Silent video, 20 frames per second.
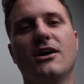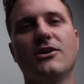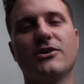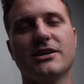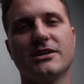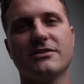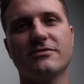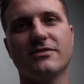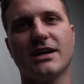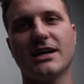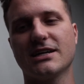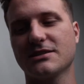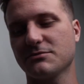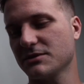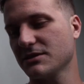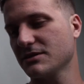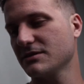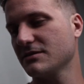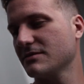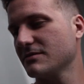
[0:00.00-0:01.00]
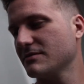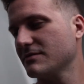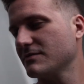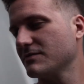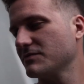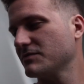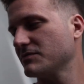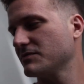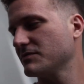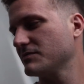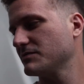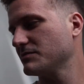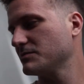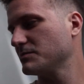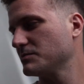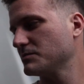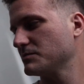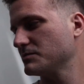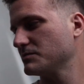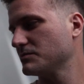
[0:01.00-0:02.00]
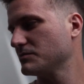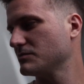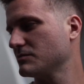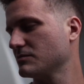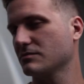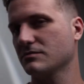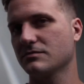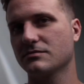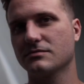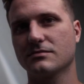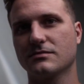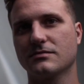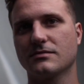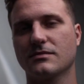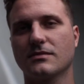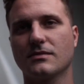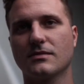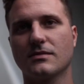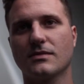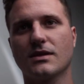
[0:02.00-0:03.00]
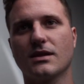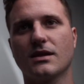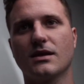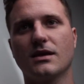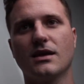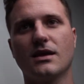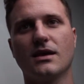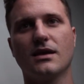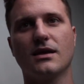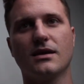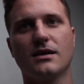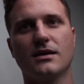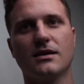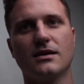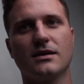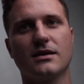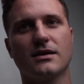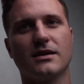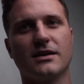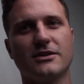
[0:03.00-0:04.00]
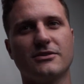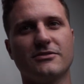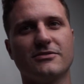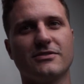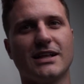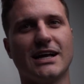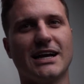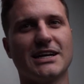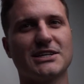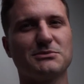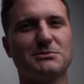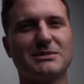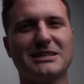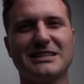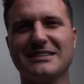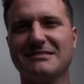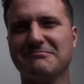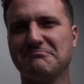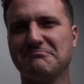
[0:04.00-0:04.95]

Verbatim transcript: Oh, can you flash me? But say it, say it sexual. Can you flash me?